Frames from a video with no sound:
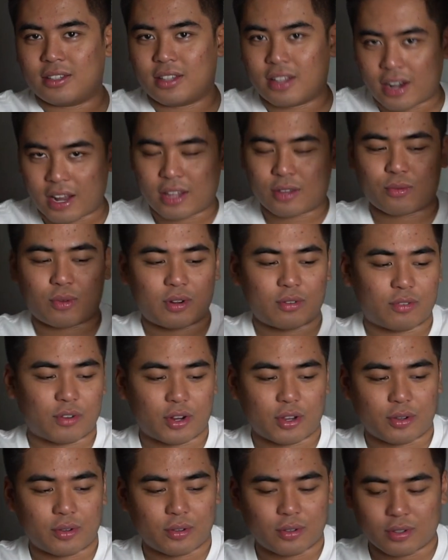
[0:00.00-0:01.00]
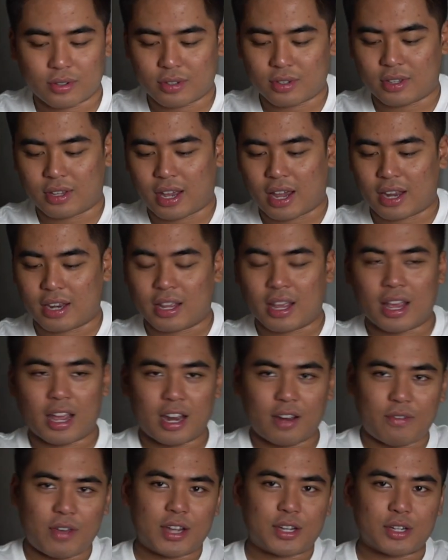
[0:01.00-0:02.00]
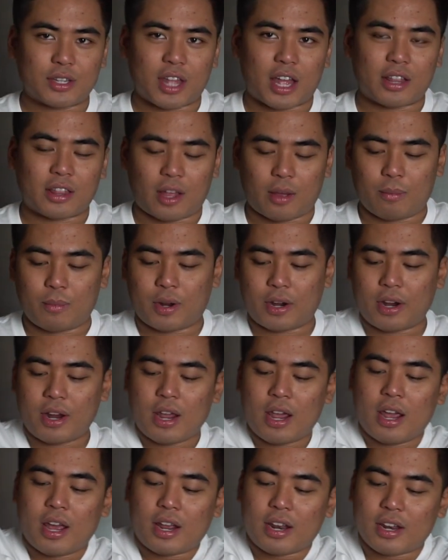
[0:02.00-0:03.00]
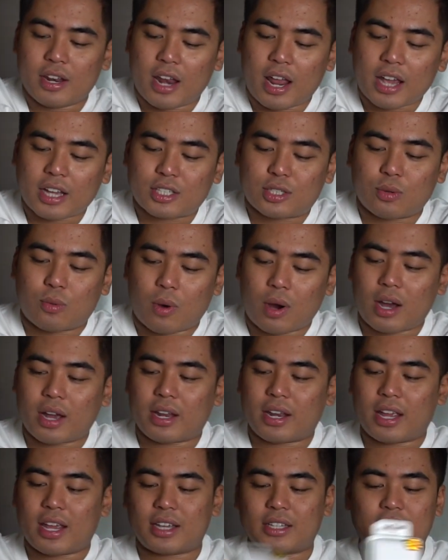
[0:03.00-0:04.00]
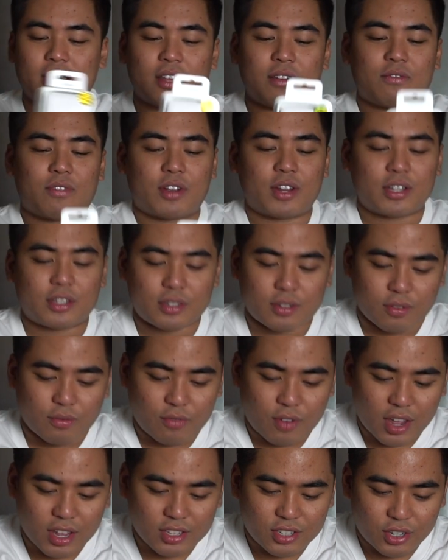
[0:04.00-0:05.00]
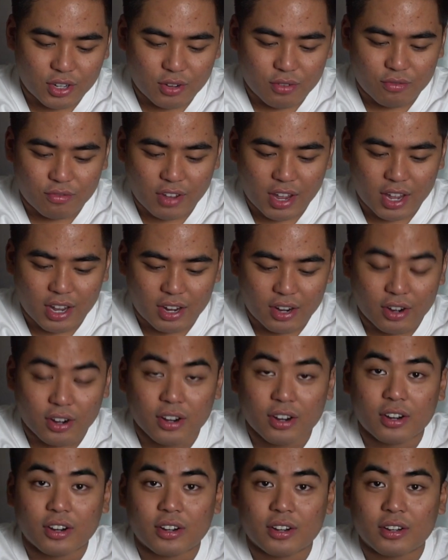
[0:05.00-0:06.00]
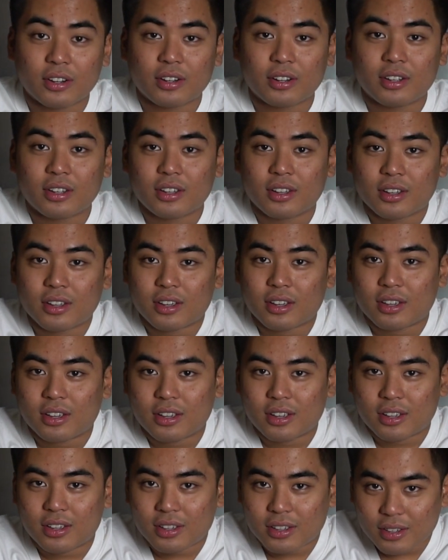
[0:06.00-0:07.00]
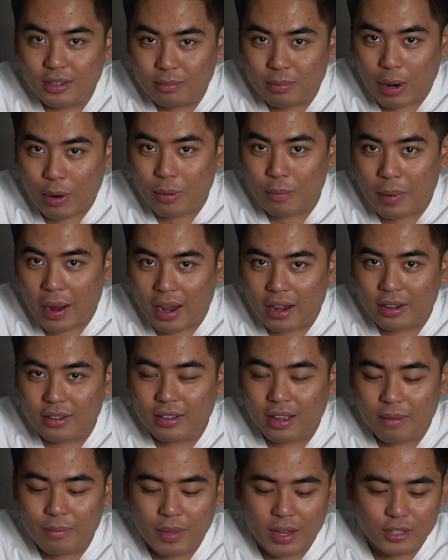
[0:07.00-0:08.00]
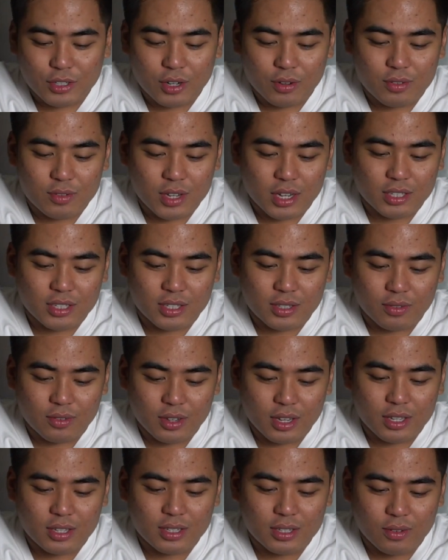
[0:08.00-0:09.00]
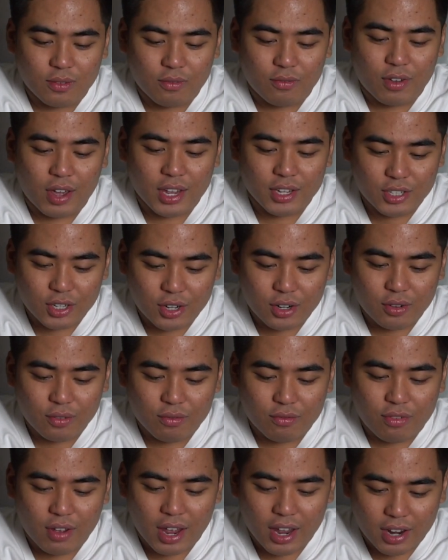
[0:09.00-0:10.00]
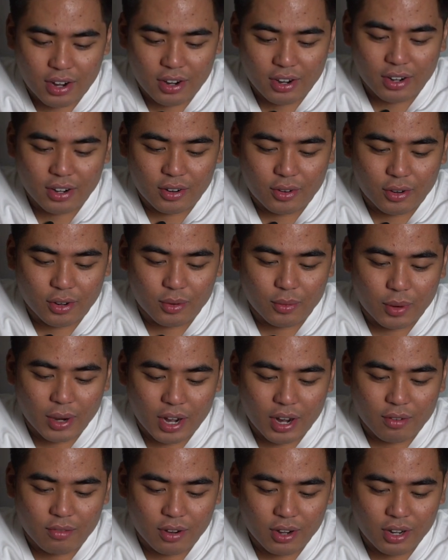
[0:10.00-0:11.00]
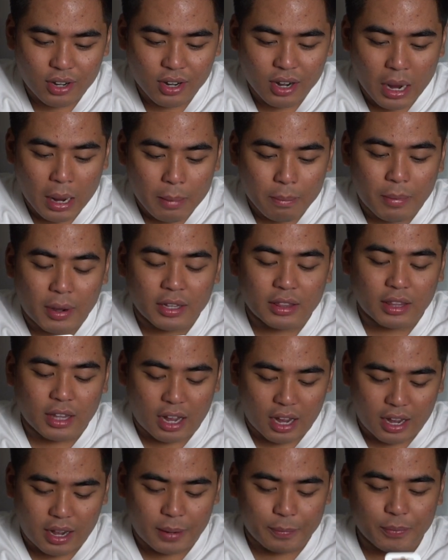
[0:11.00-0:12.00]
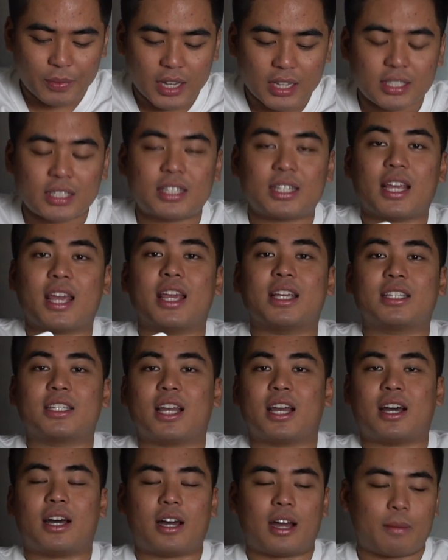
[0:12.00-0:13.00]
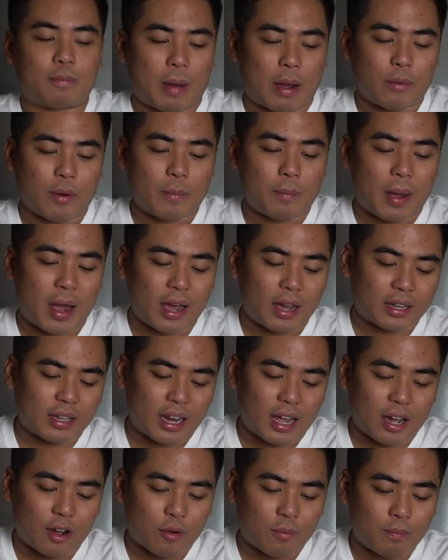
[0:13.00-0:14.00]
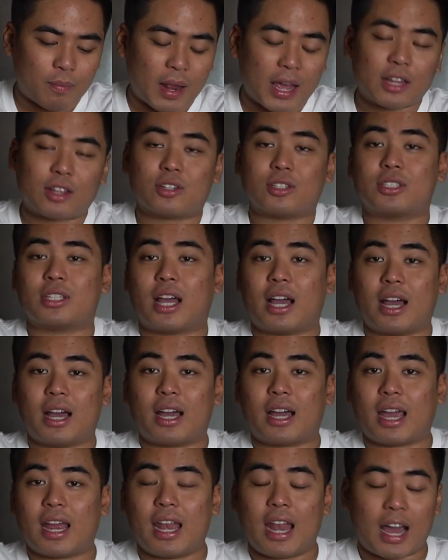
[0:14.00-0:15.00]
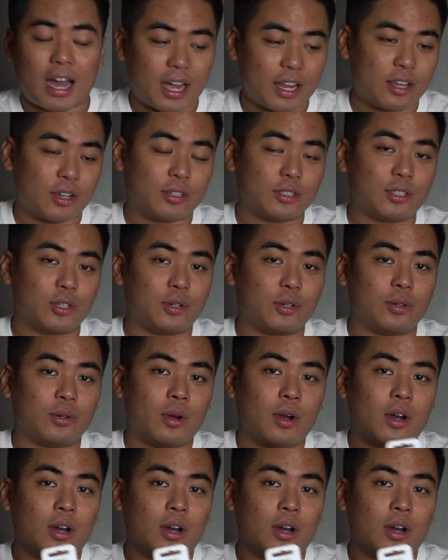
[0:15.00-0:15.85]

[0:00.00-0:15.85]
the right one for you. Yan. Elevation 10 tumbler. Next one is the Vegger power bank. I'm not sure if that's it's Vegger or whatever. But this is a power bank na kompleto sa kailangan nyo. So